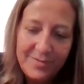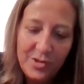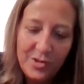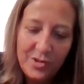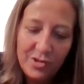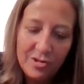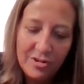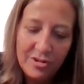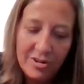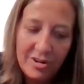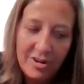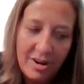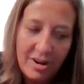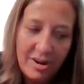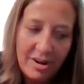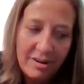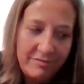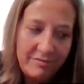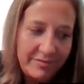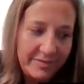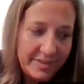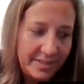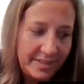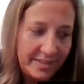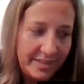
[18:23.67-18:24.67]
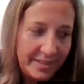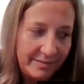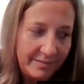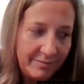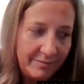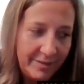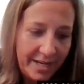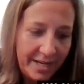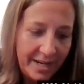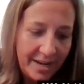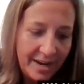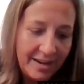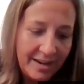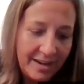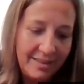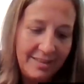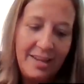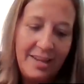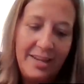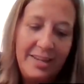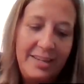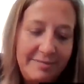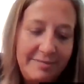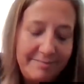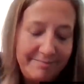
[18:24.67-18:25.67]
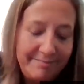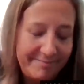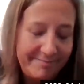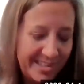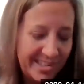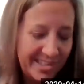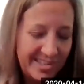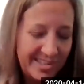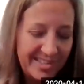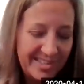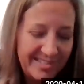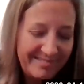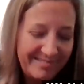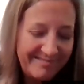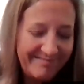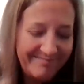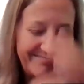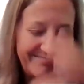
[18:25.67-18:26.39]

jerk off and then we had like just